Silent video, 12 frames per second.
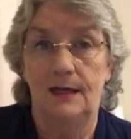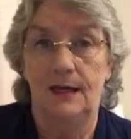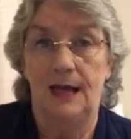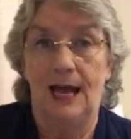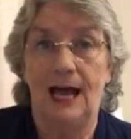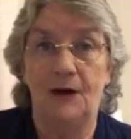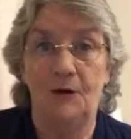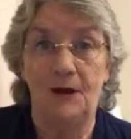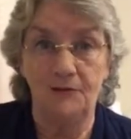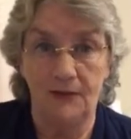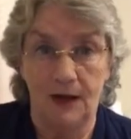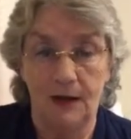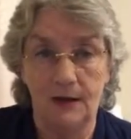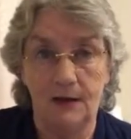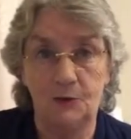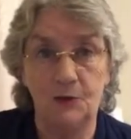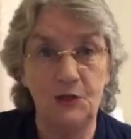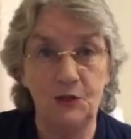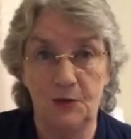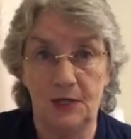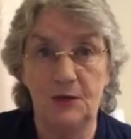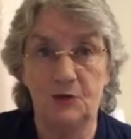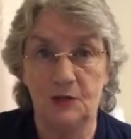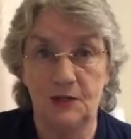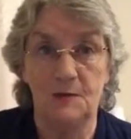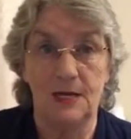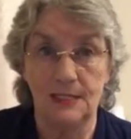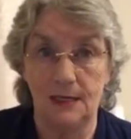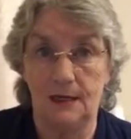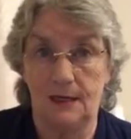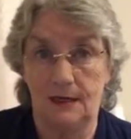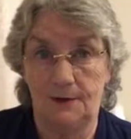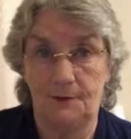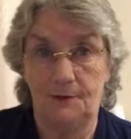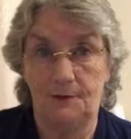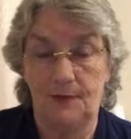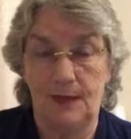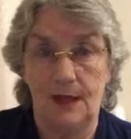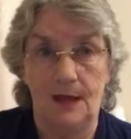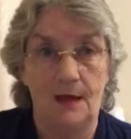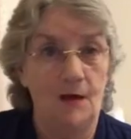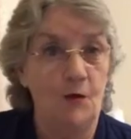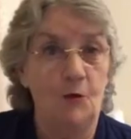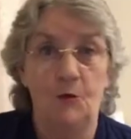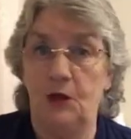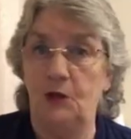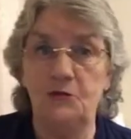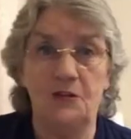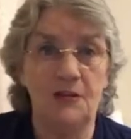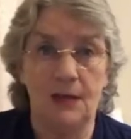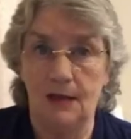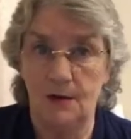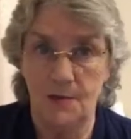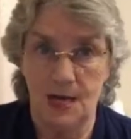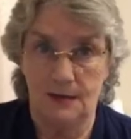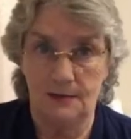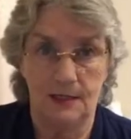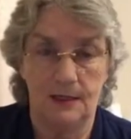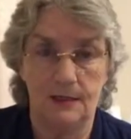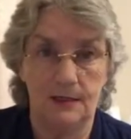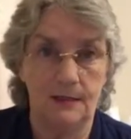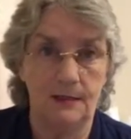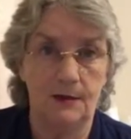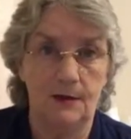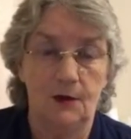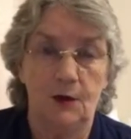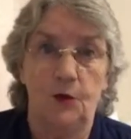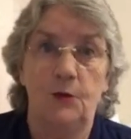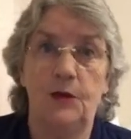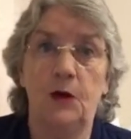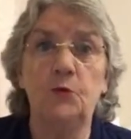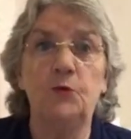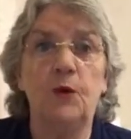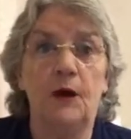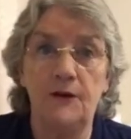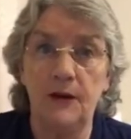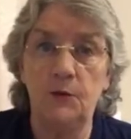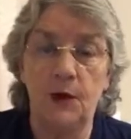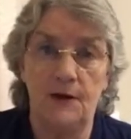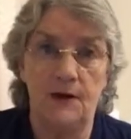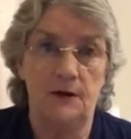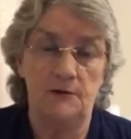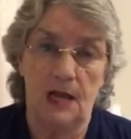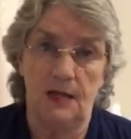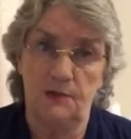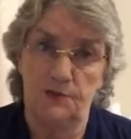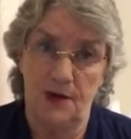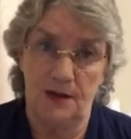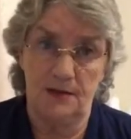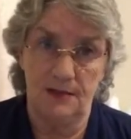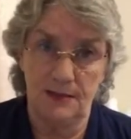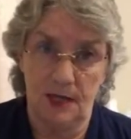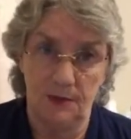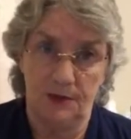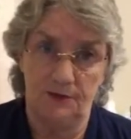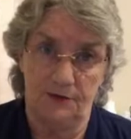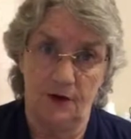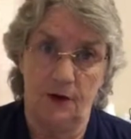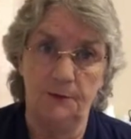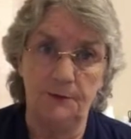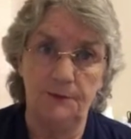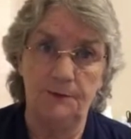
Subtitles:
However, we do it automatically. We don't think about it. We don't worry where our next breath is coming from.